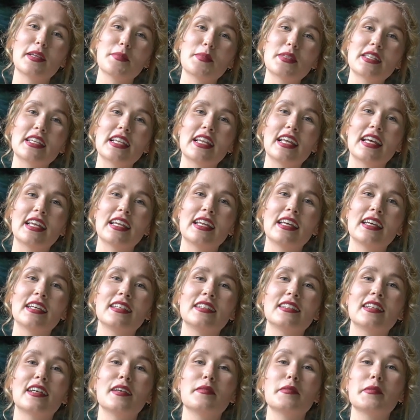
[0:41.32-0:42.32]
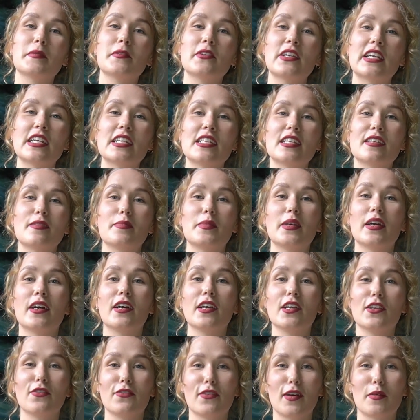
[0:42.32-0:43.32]
name's Selena and I'm the creator
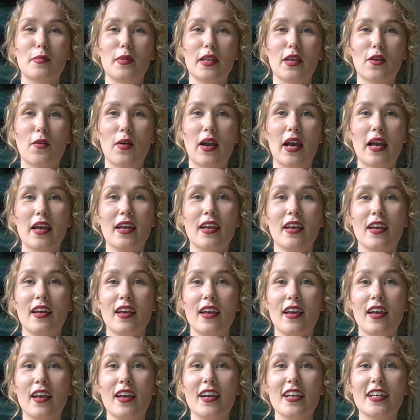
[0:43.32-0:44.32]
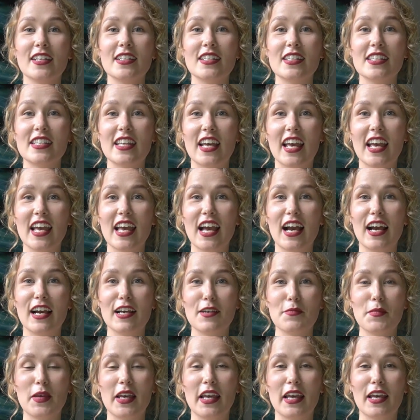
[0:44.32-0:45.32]
behind Fab Knitwear. Today
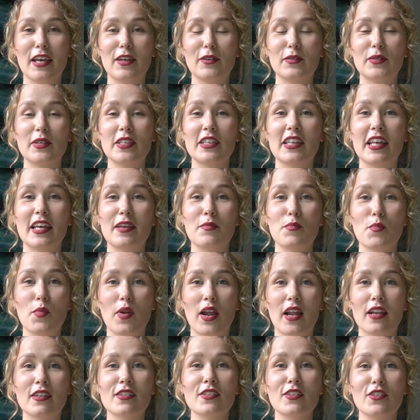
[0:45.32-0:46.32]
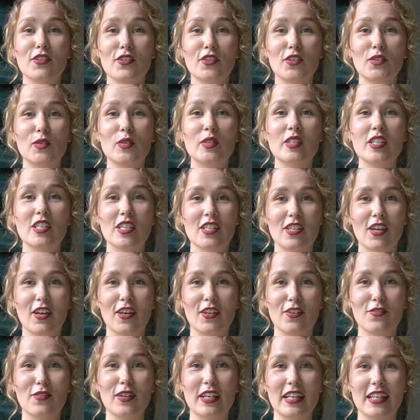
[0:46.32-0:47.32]
I'm here with a brand new
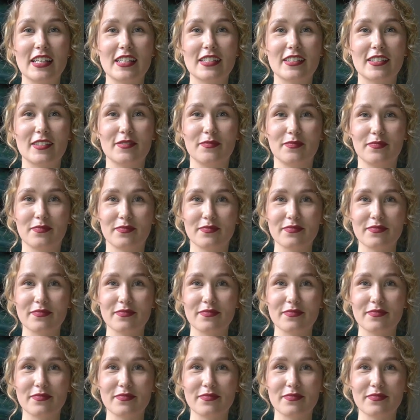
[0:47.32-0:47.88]
design release.